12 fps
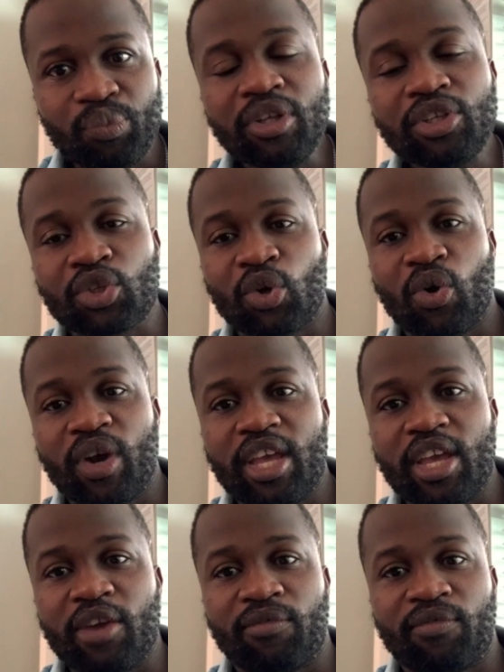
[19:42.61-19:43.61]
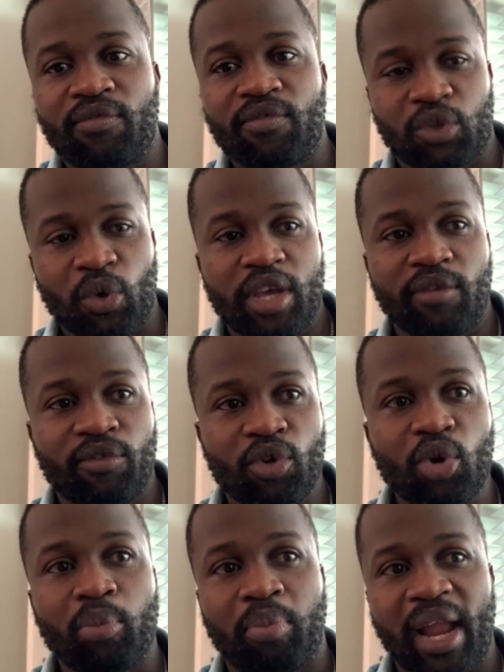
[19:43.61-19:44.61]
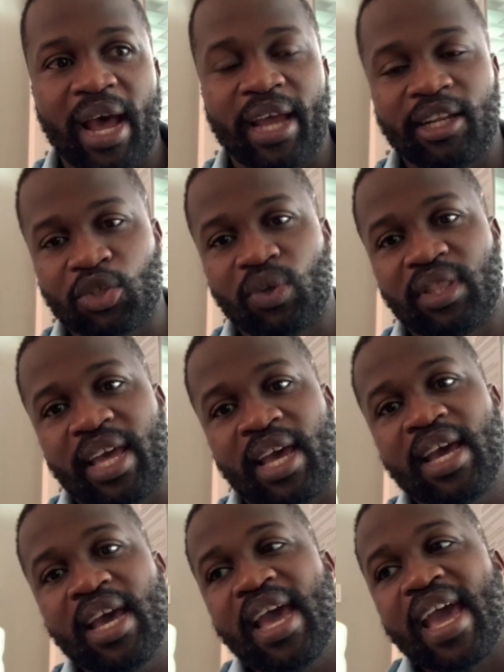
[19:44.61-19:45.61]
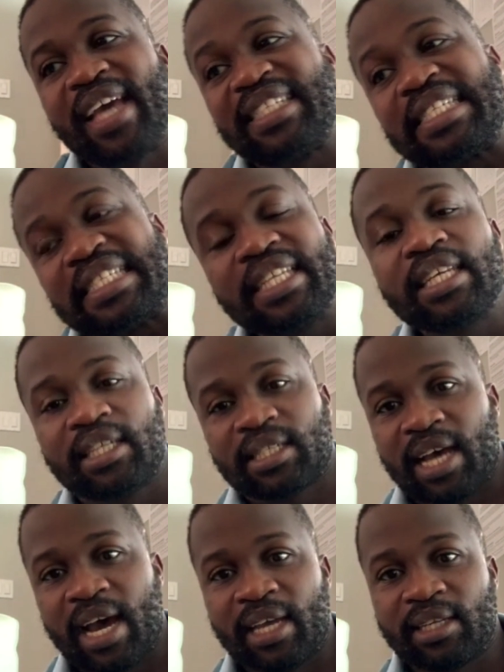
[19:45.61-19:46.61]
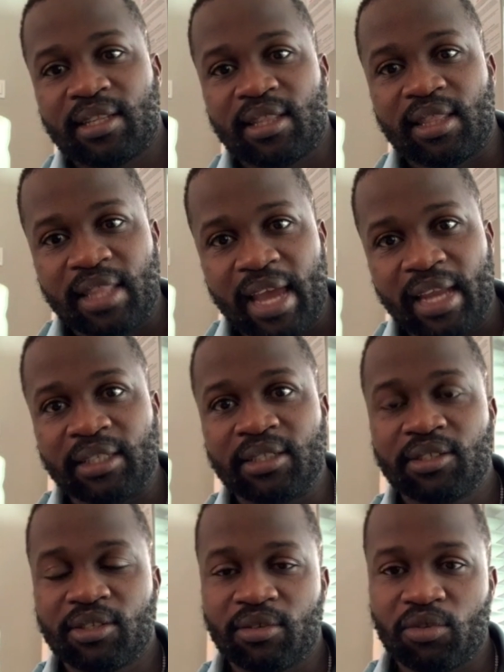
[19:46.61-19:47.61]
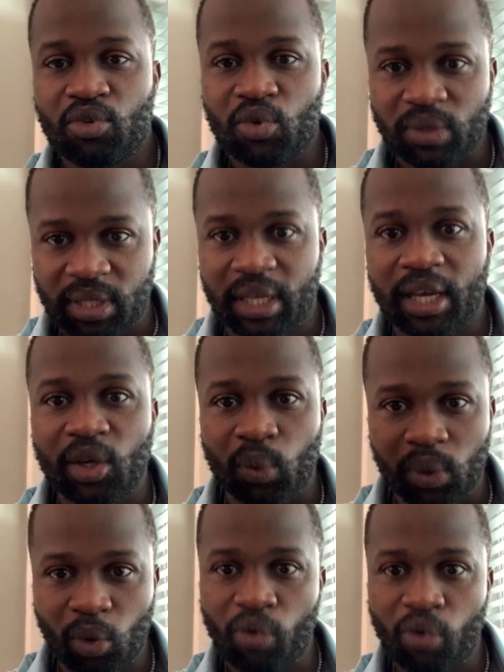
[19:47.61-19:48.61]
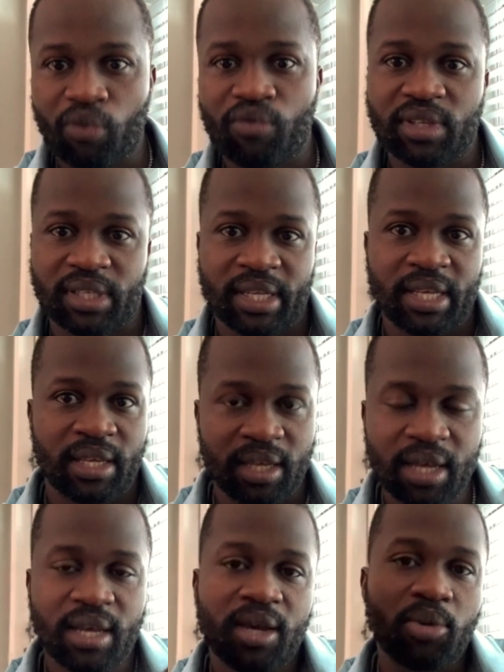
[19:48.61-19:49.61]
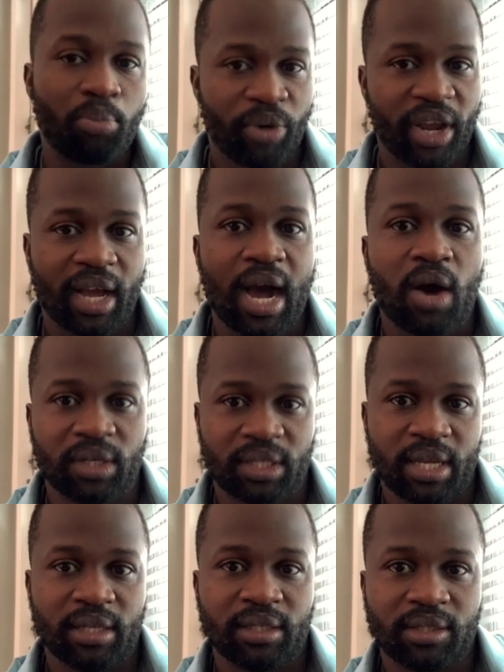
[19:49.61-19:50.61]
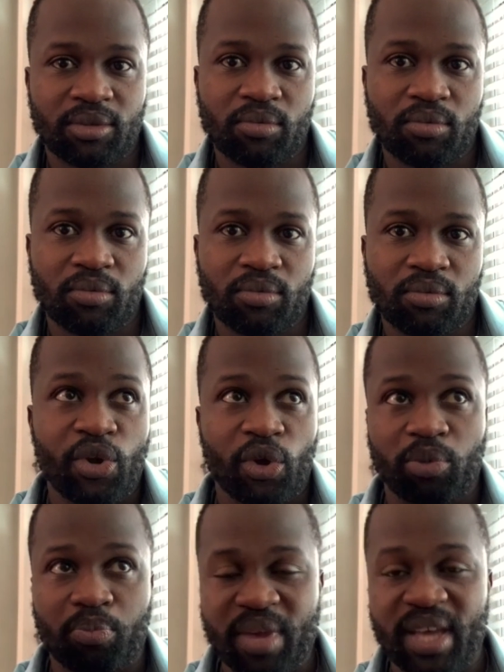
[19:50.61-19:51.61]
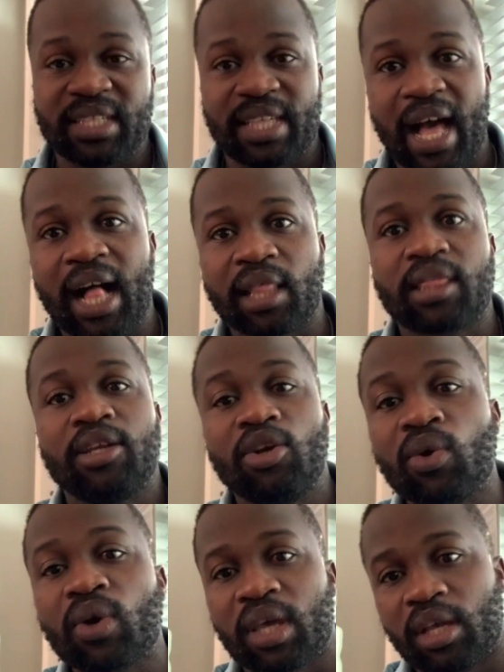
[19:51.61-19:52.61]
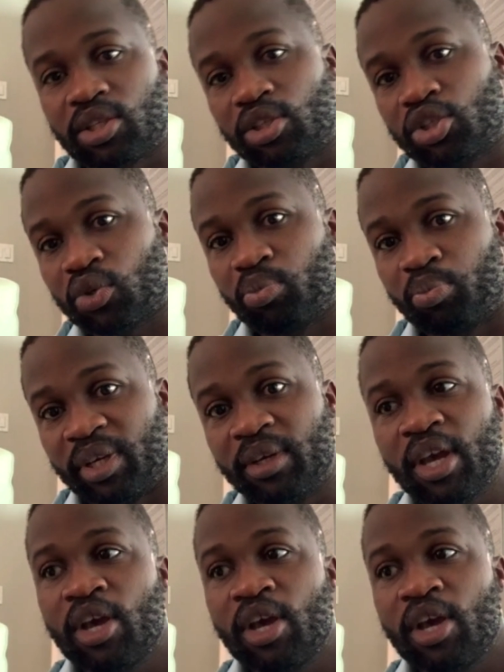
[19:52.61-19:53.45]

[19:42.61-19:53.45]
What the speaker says: So if your blood is on the acidic side, then your skin will obviously break out and not be as healthy looking as it should be.